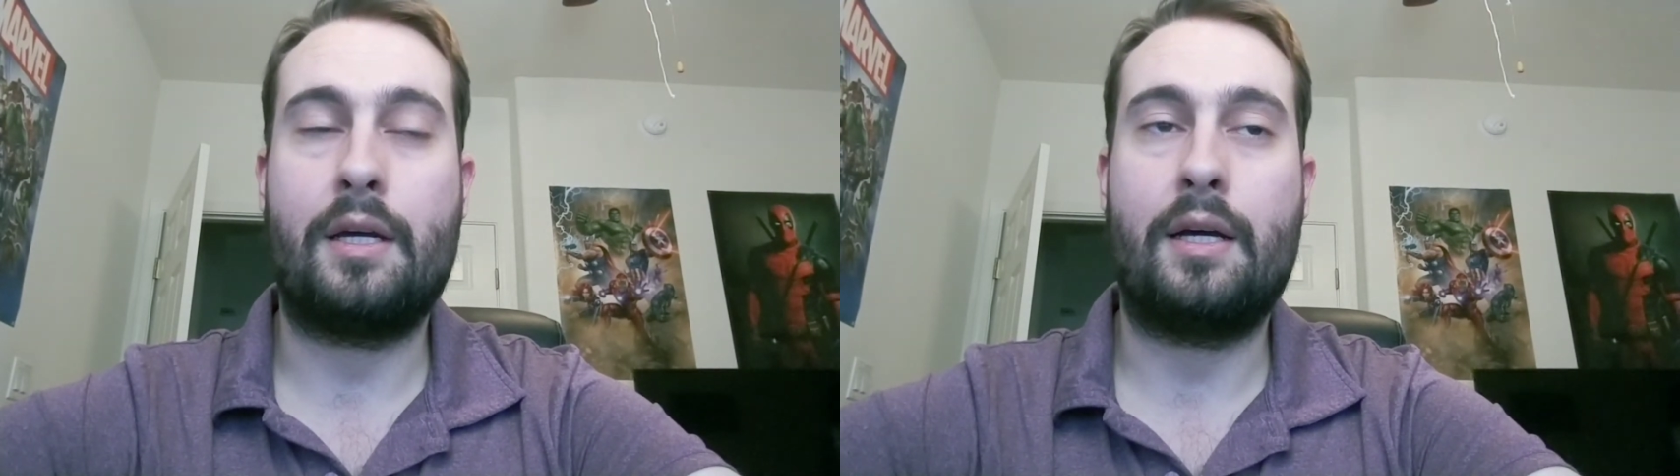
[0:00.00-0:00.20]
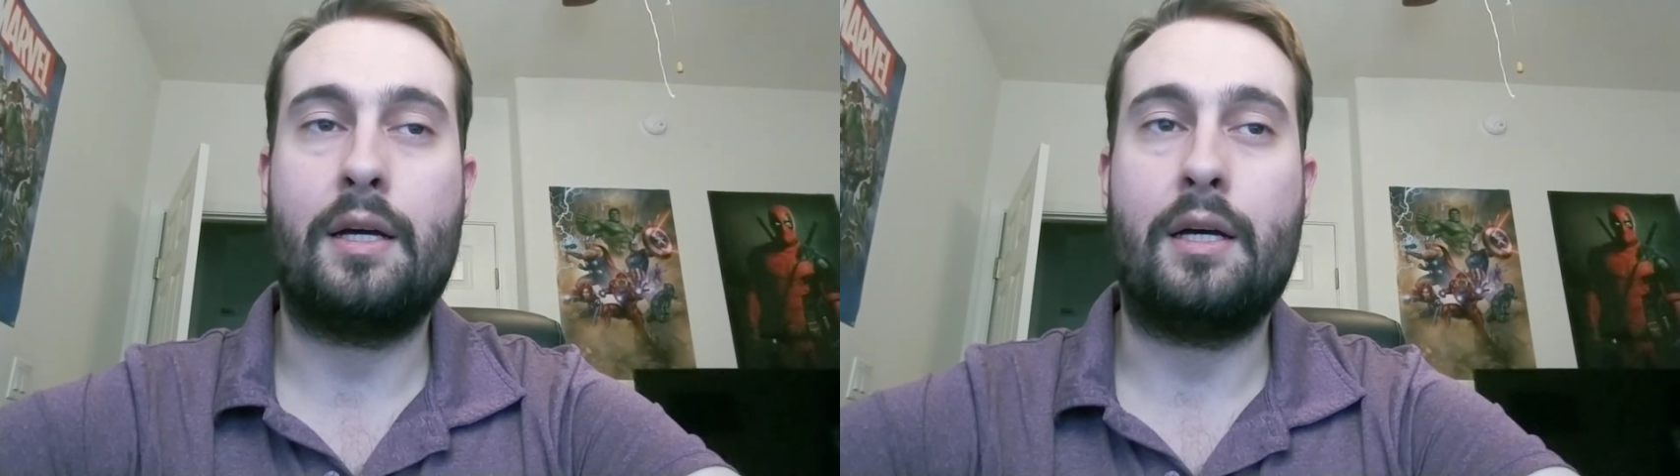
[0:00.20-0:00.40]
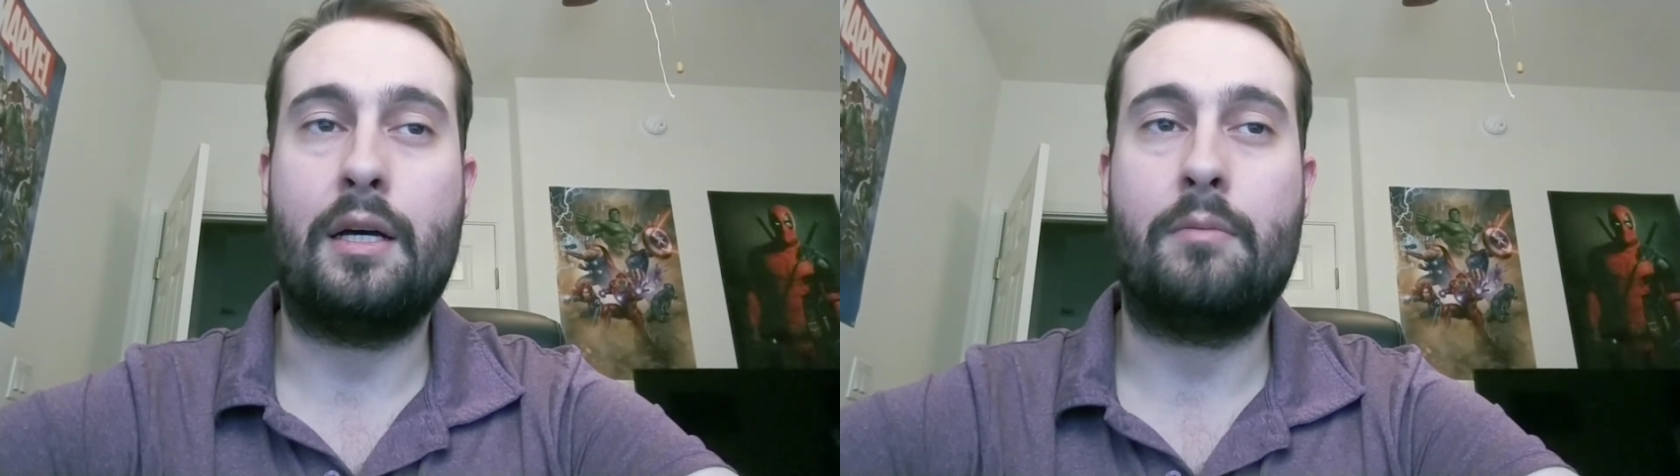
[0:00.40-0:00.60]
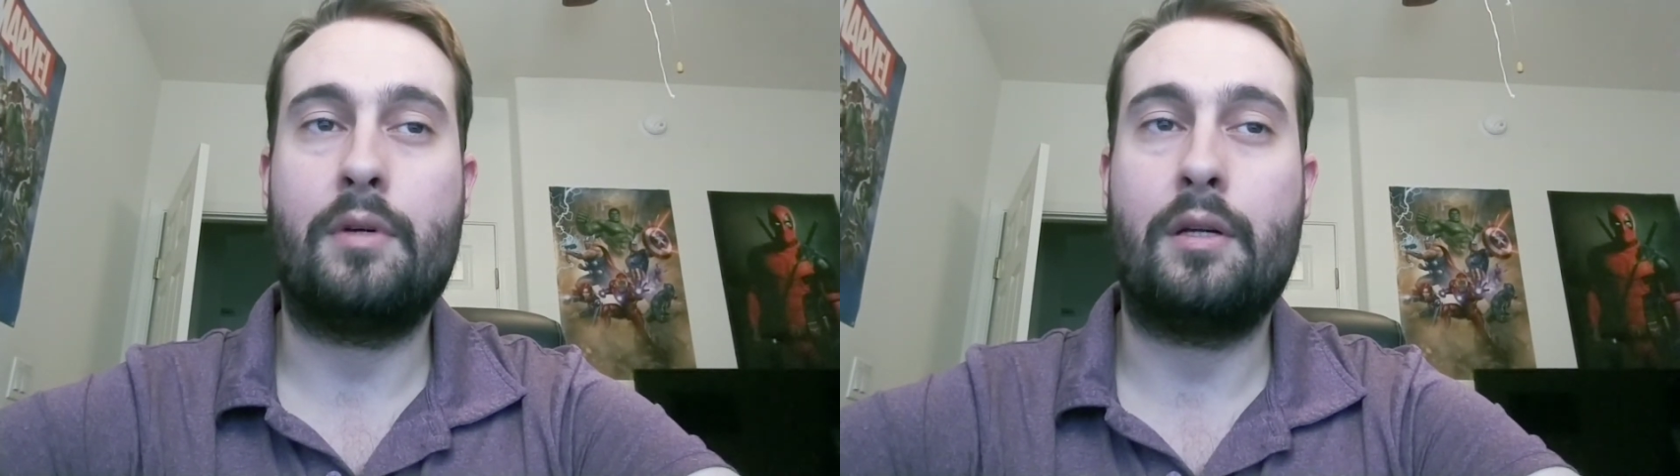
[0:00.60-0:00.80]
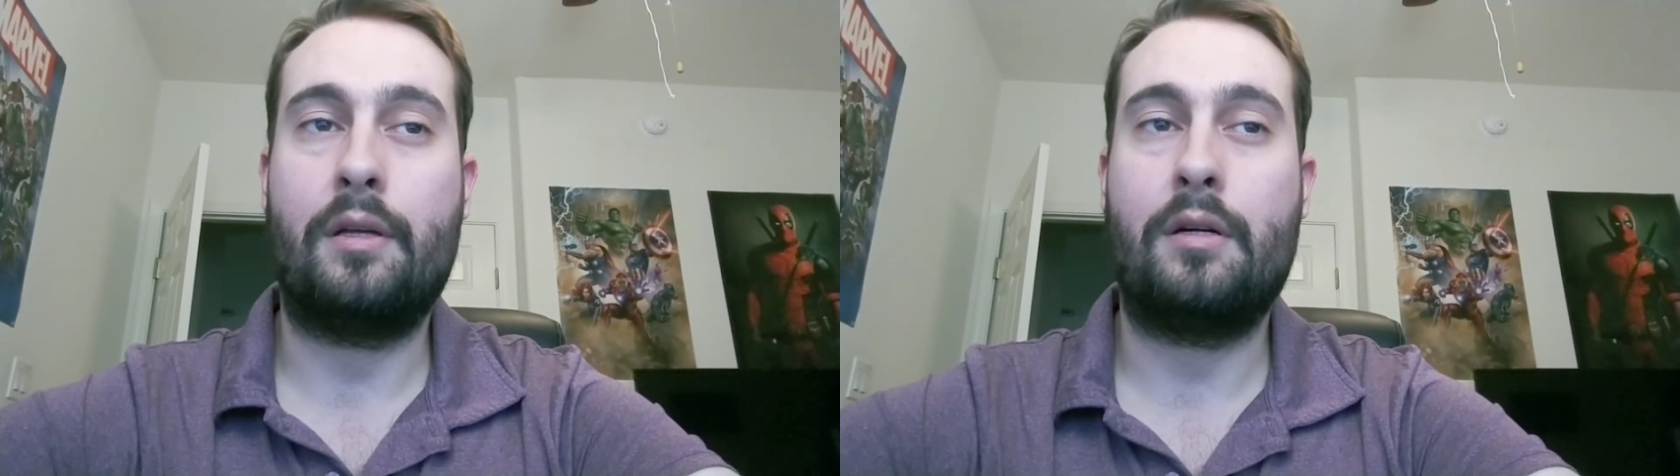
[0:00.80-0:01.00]

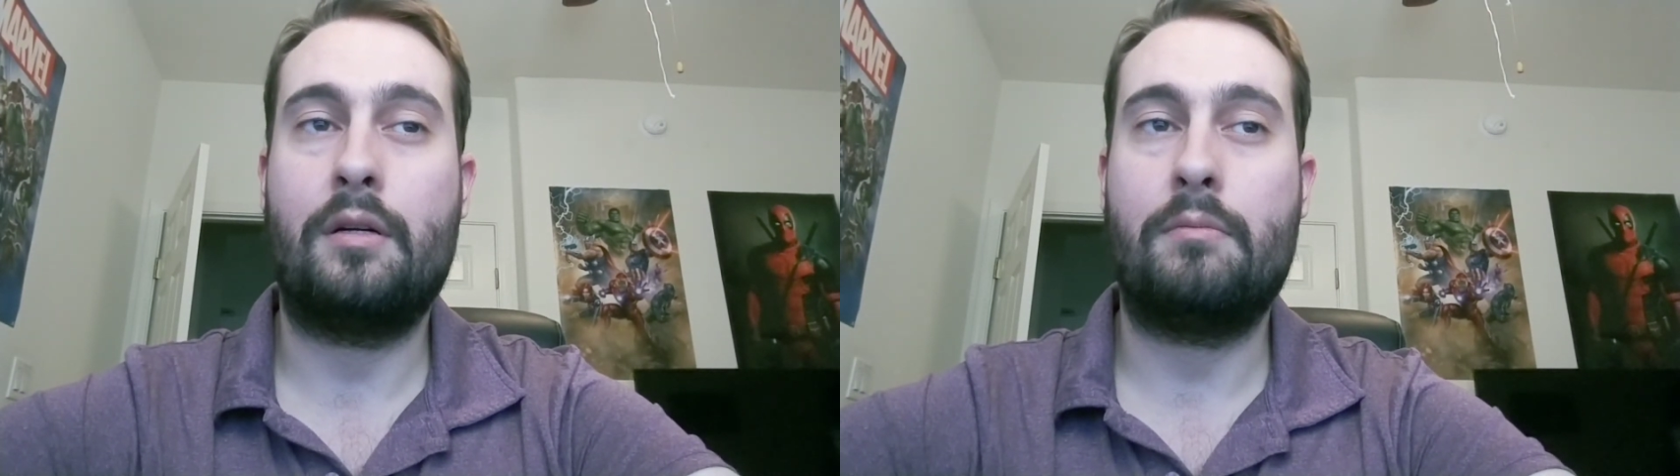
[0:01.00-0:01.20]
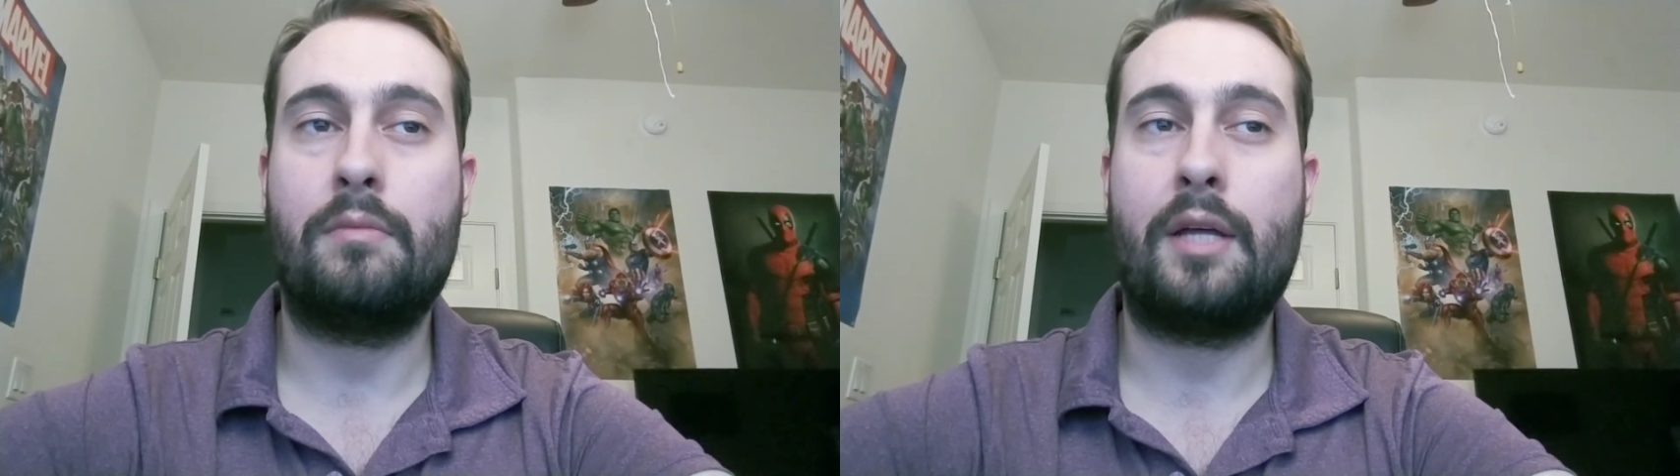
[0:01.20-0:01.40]
I learned